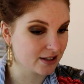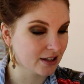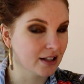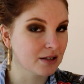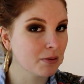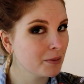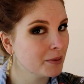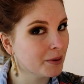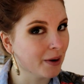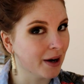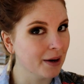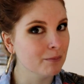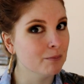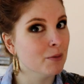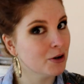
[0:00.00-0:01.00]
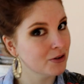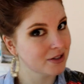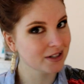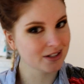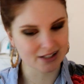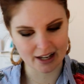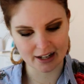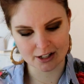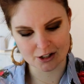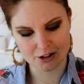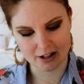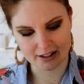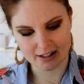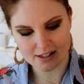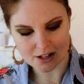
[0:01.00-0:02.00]
so that's probably why I'm most excited to
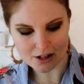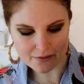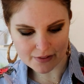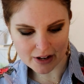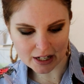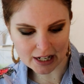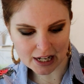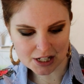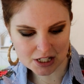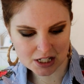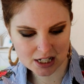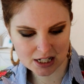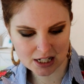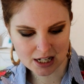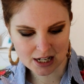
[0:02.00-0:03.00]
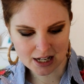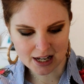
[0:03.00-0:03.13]
try the Serum foundation.